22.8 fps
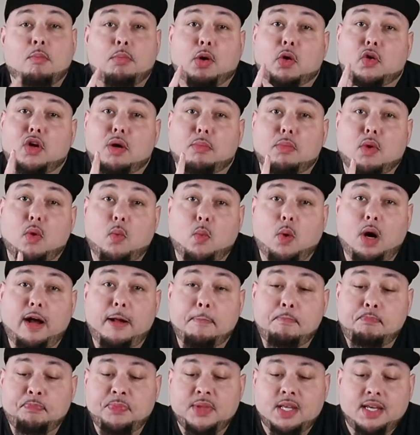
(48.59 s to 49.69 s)
Pro number
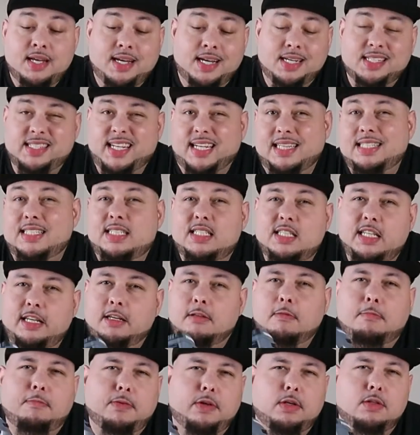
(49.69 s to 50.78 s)
one is that this
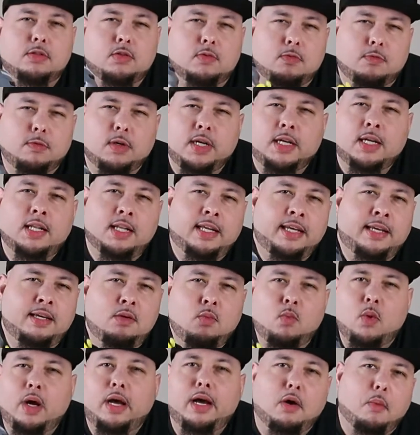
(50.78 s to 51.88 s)
thing feels really
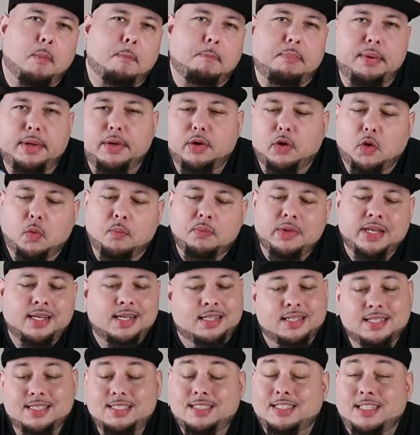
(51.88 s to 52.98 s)
well built.
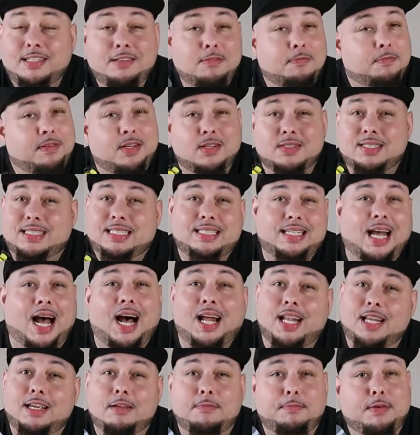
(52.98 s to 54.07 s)
This thing feels
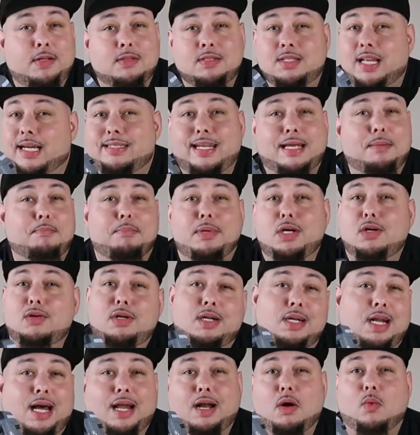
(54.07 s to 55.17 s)
solid. It feels like they milled
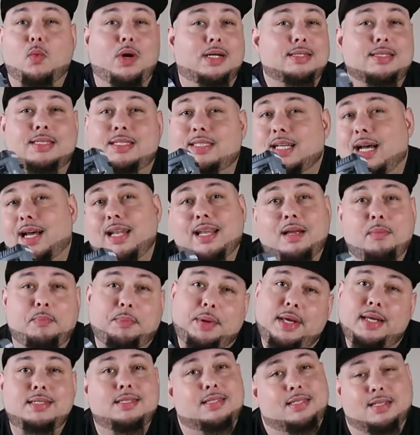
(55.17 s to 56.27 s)
it out of one solid
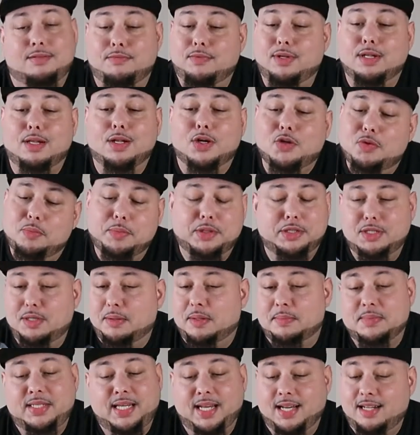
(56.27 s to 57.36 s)
piece of aluminum.
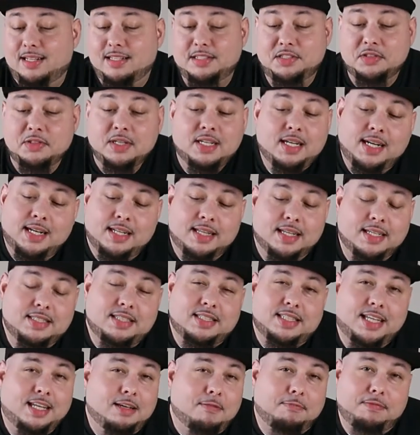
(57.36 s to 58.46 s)
I'm telling you, this
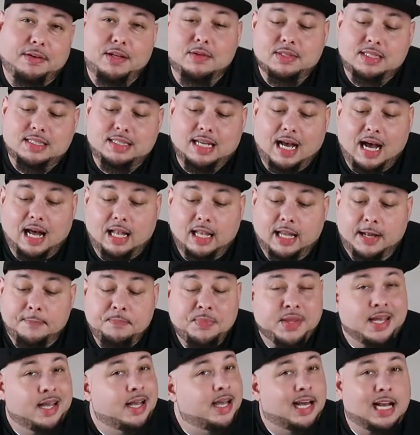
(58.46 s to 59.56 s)
thing feels solid.
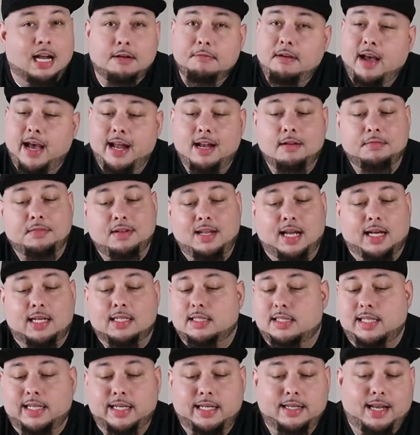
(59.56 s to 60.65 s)
And I've had it for, like I
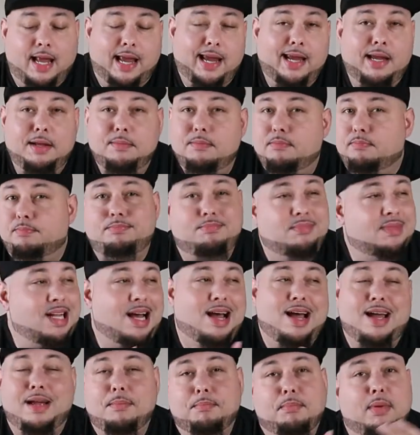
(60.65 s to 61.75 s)
said,
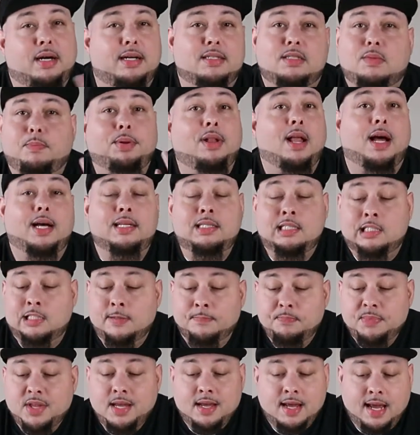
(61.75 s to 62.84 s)
8-9 months plus,
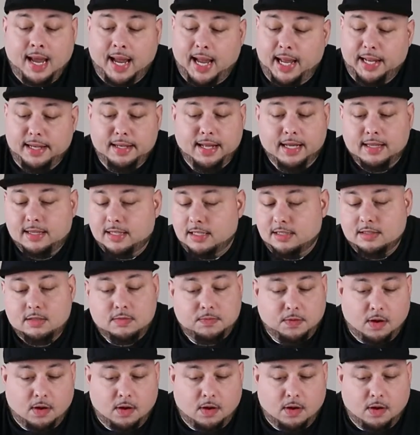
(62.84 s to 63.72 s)
and nothing is